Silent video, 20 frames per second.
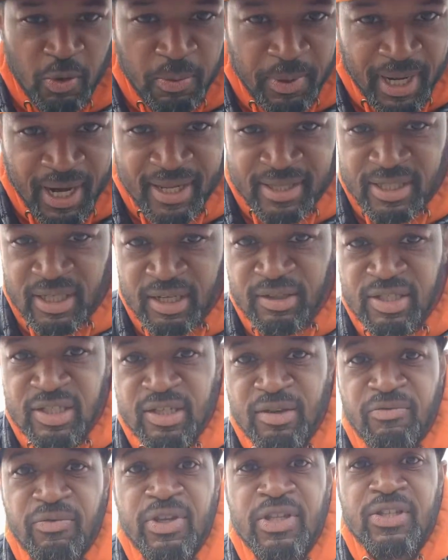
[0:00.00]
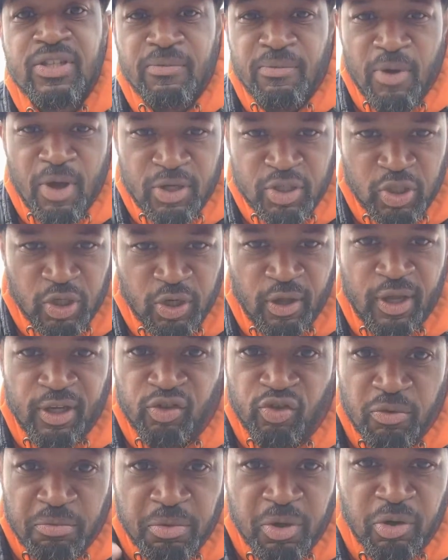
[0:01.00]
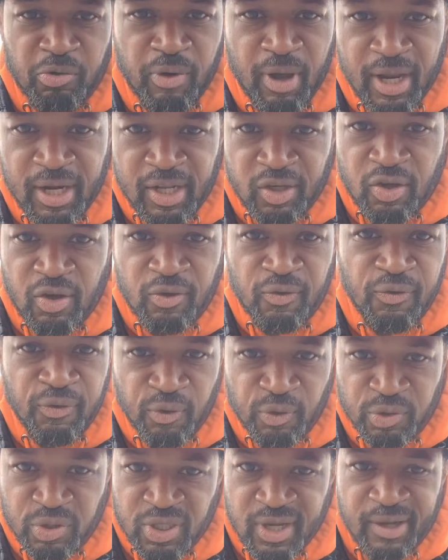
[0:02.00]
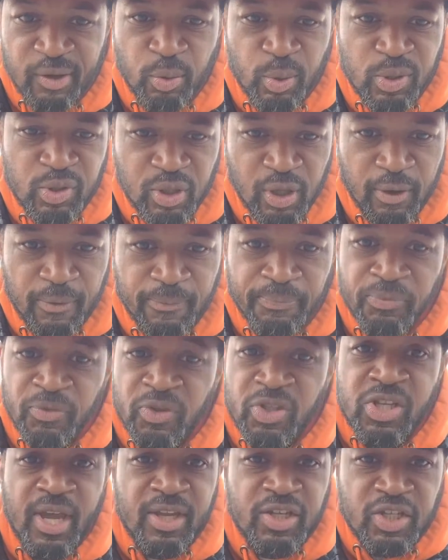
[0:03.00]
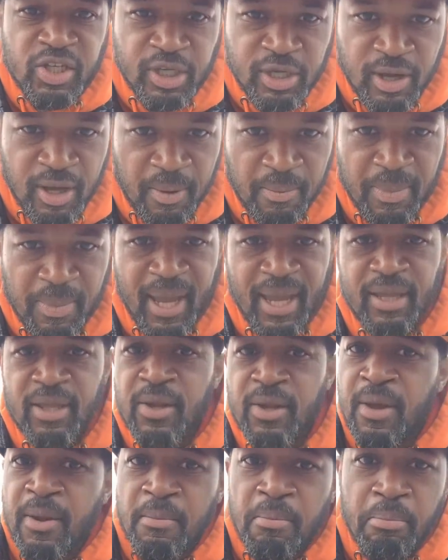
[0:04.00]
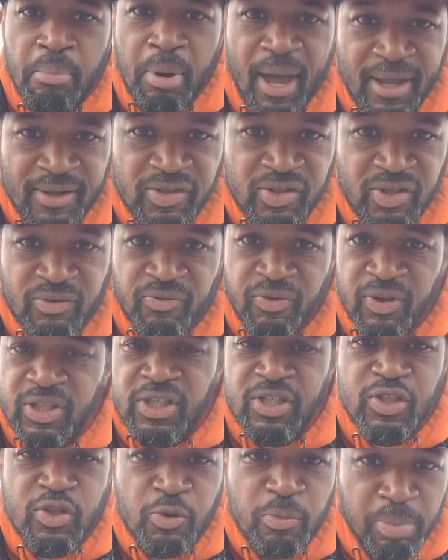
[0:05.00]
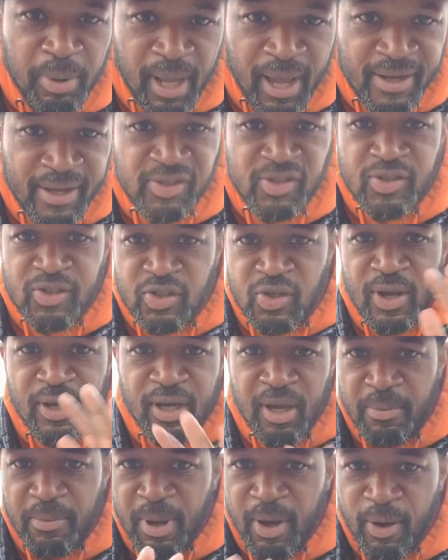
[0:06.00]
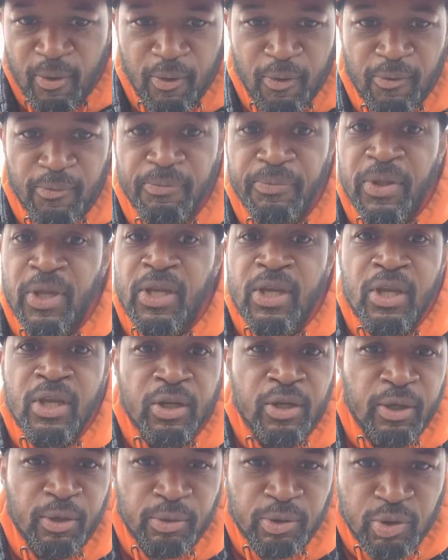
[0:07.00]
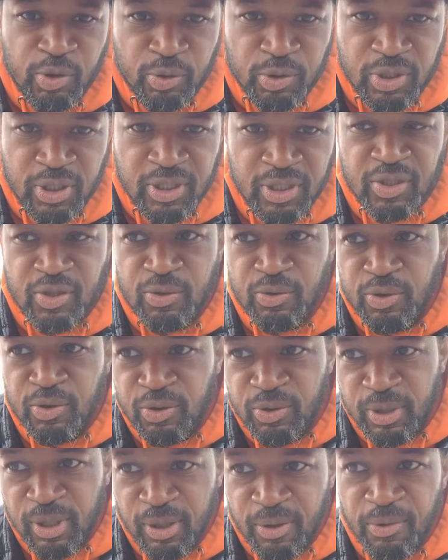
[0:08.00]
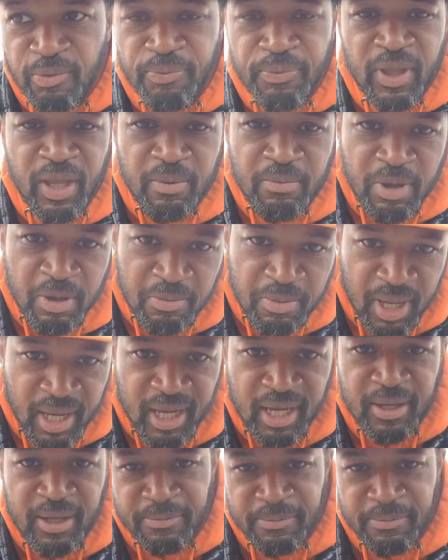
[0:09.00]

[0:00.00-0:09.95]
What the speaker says: but I did a series of martial arts from karate, kung fu, taekwondo, tai chi combat, boxing, 52 boxing. So I got my own little jiu-jitsu, judo, MMA.